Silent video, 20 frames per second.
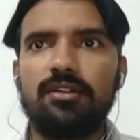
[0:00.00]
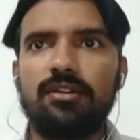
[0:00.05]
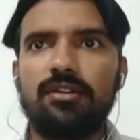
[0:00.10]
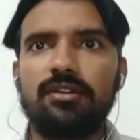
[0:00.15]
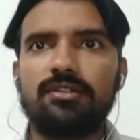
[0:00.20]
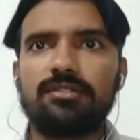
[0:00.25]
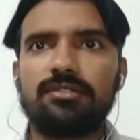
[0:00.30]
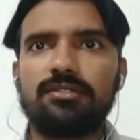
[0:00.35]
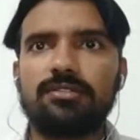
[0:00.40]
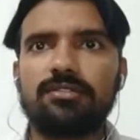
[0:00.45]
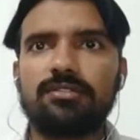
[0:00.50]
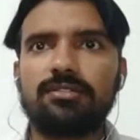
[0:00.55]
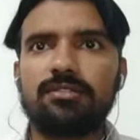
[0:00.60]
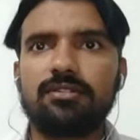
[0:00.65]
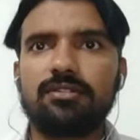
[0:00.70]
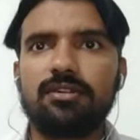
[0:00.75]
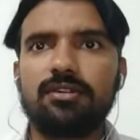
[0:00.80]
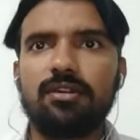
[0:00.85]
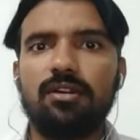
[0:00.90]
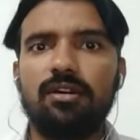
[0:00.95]
us,
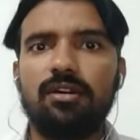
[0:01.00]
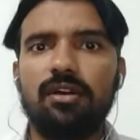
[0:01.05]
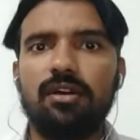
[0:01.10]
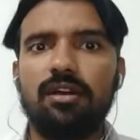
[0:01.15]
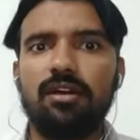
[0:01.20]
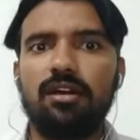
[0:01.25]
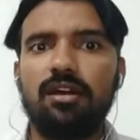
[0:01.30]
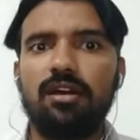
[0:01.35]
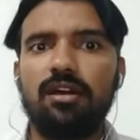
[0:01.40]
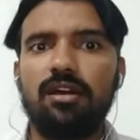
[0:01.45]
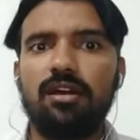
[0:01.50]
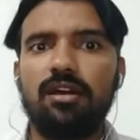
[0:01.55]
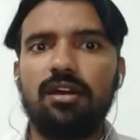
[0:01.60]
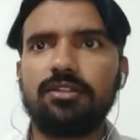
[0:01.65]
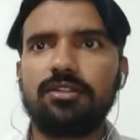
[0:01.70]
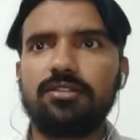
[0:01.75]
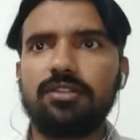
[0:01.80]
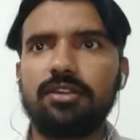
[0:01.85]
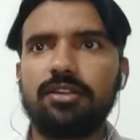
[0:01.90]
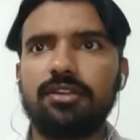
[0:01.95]
I
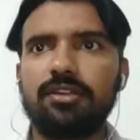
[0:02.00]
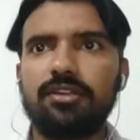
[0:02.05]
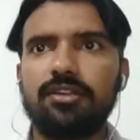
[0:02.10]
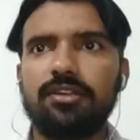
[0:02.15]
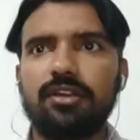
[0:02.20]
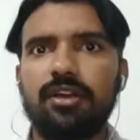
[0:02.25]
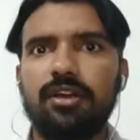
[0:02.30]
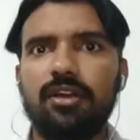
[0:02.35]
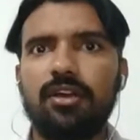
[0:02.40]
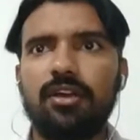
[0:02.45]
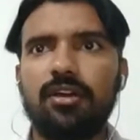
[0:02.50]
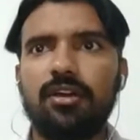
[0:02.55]
think I